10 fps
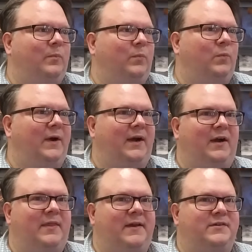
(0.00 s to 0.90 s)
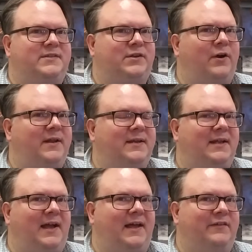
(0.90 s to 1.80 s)
where they're starting to
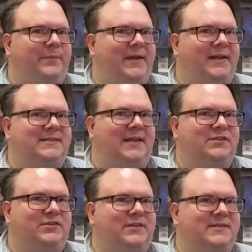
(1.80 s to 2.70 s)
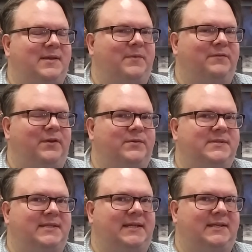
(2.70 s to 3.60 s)
kind of pay attention to some of those
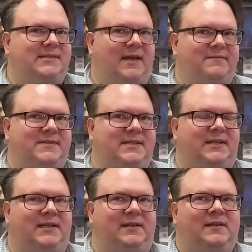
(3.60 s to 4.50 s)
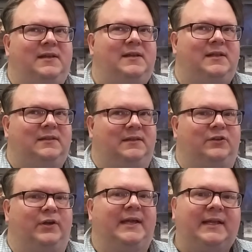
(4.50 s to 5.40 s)
things. I've seen
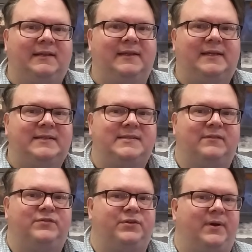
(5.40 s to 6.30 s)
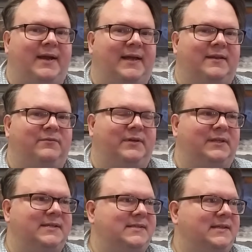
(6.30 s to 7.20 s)
little inklings of Duran
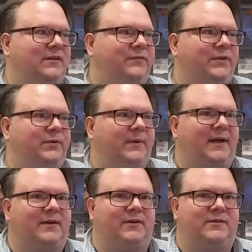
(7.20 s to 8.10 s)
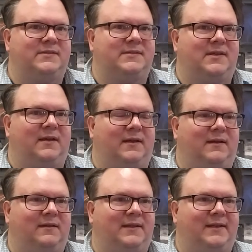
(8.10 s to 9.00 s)
releasing a few records
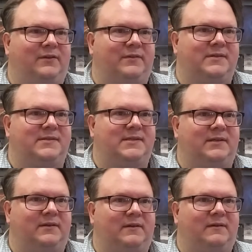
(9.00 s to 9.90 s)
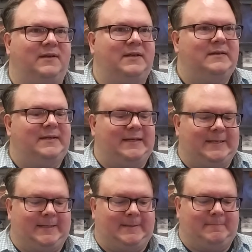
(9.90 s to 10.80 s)
uh, later this year
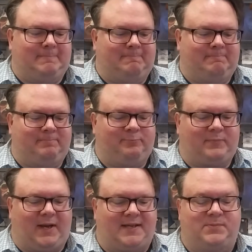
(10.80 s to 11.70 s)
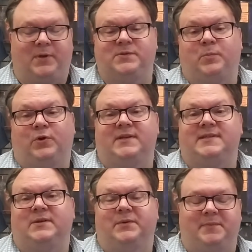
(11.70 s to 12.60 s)
um, I suppose
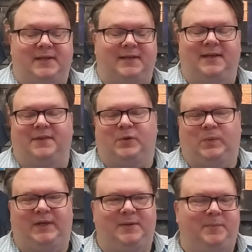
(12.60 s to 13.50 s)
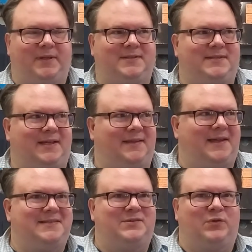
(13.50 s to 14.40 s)
Morrissey would be another one, but uh,
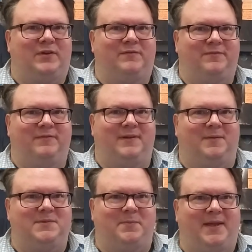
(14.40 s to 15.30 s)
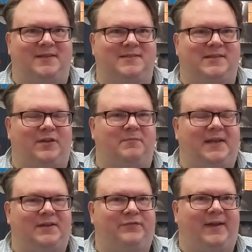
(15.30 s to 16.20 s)
that sort of uh, depends on
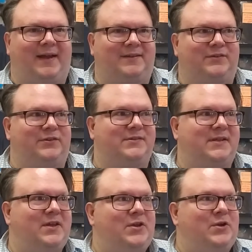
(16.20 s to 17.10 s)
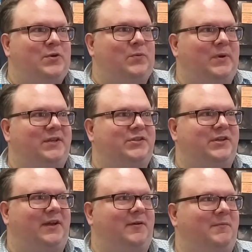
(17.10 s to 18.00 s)
many factors, which
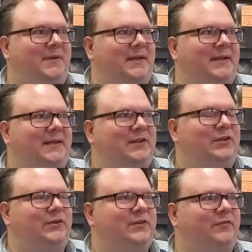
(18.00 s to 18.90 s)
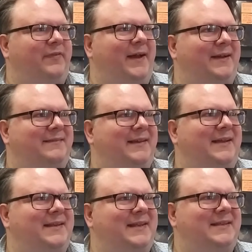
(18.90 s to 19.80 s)
um, include the fact
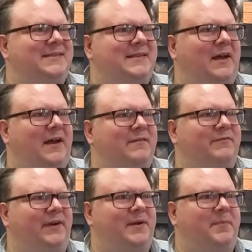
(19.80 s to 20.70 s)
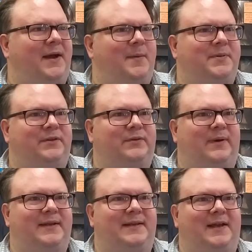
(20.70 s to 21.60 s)
that he's not very popular
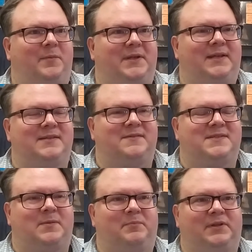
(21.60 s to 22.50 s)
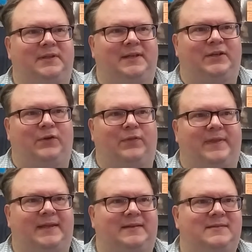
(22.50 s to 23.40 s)
right now because of some political
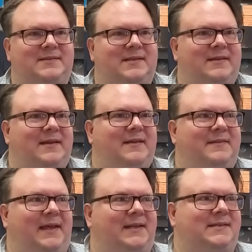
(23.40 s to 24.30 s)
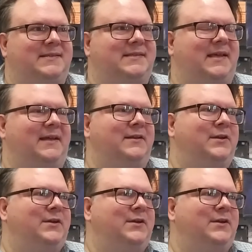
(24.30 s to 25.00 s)
things that he's said.